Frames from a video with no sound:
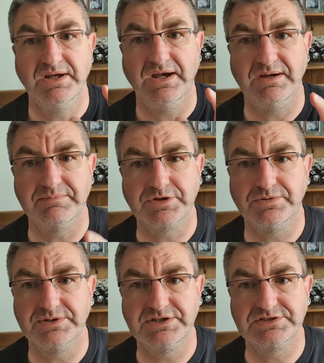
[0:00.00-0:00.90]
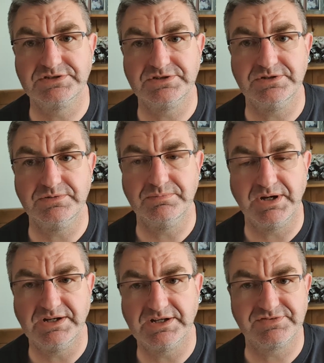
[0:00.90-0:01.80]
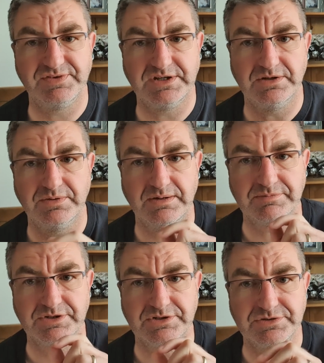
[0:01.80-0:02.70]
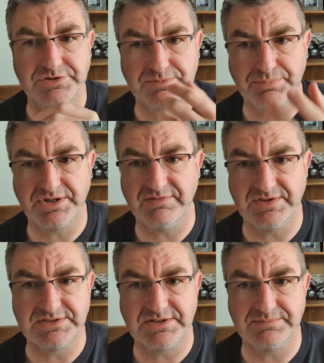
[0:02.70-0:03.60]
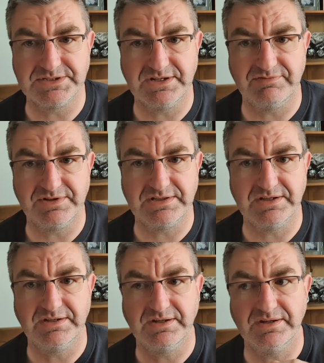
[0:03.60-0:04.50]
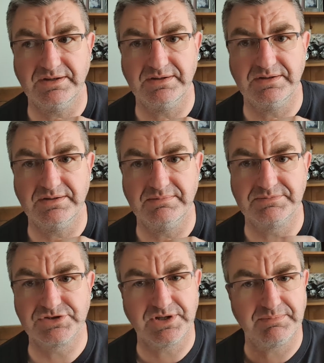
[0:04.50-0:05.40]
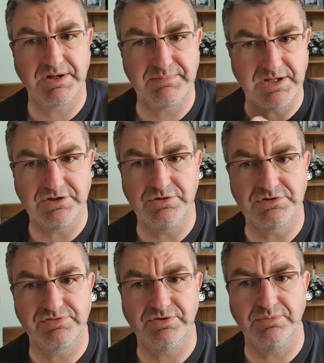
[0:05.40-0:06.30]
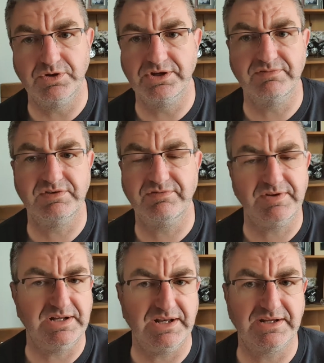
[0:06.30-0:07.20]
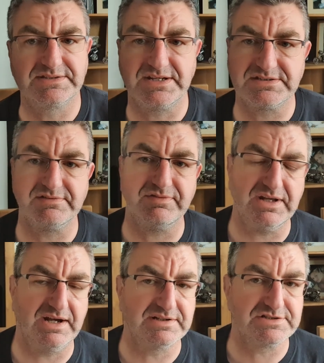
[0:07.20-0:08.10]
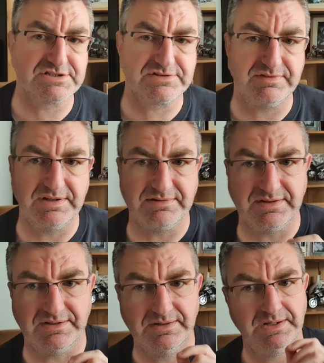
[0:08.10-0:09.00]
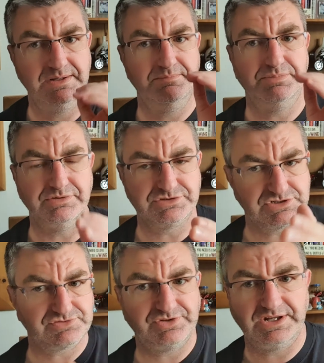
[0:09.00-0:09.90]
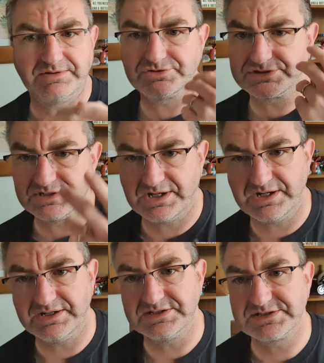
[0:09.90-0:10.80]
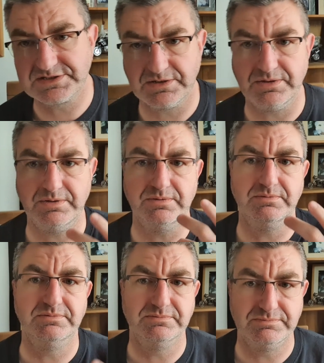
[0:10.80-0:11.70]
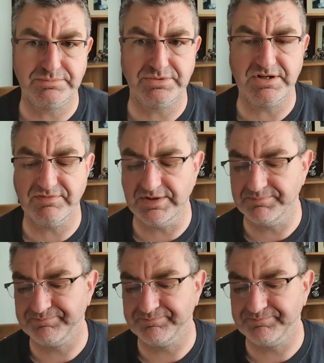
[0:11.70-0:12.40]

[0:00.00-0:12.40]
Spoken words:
I'm going to do my next video. I'm going to do some breathing tips and everything. So that might be a useful one if you're feeling excessively anxious or anything. But just for now, just nice, slow breathing.